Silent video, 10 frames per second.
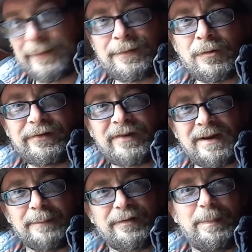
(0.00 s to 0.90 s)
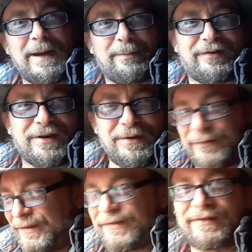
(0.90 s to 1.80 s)
the right setup to be able to
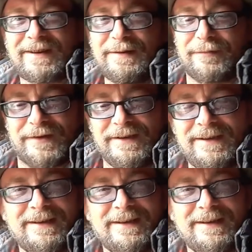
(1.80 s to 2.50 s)
use it safely,